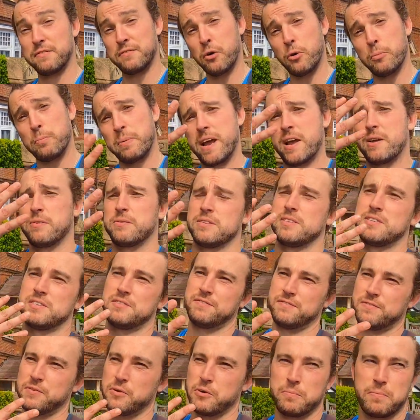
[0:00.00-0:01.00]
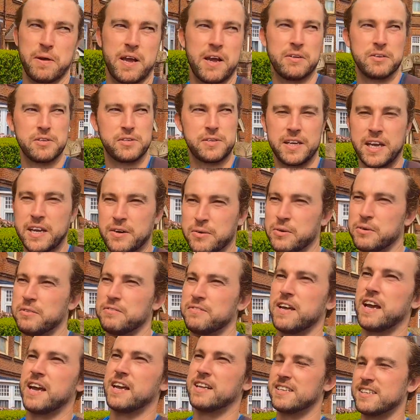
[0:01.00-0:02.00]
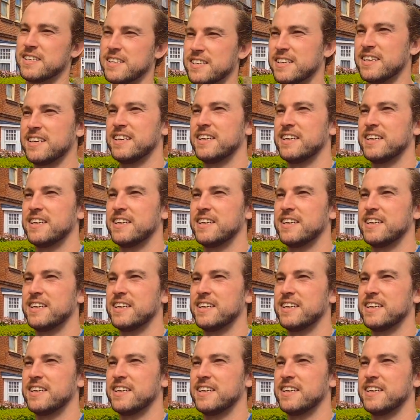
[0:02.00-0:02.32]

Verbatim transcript: four pounds, four pounds you get all of that.